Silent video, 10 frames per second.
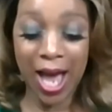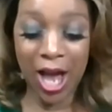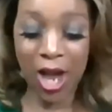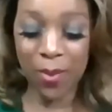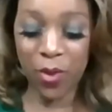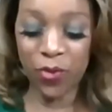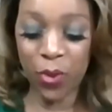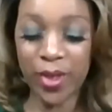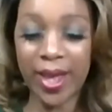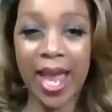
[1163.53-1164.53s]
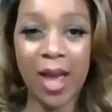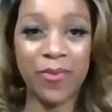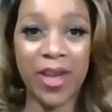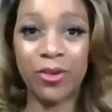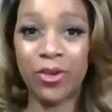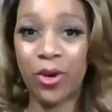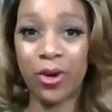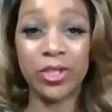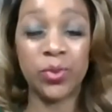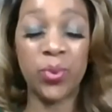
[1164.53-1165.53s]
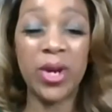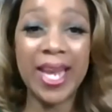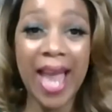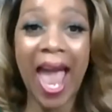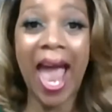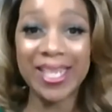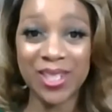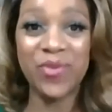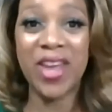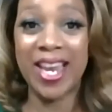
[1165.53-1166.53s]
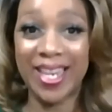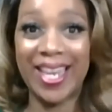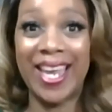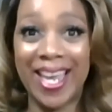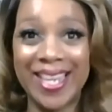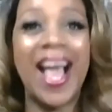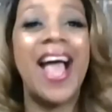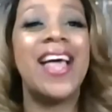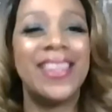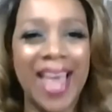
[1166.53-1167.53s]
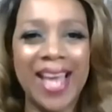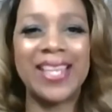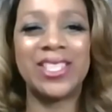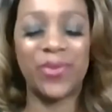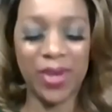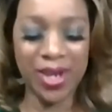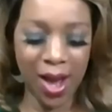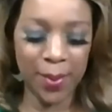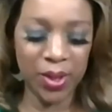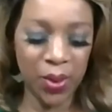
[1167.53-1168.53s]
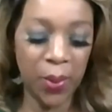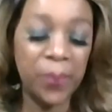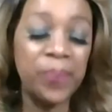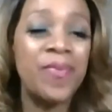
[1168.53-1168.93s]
for the Camp Founder Girls, reactivating it. That is phenomenal.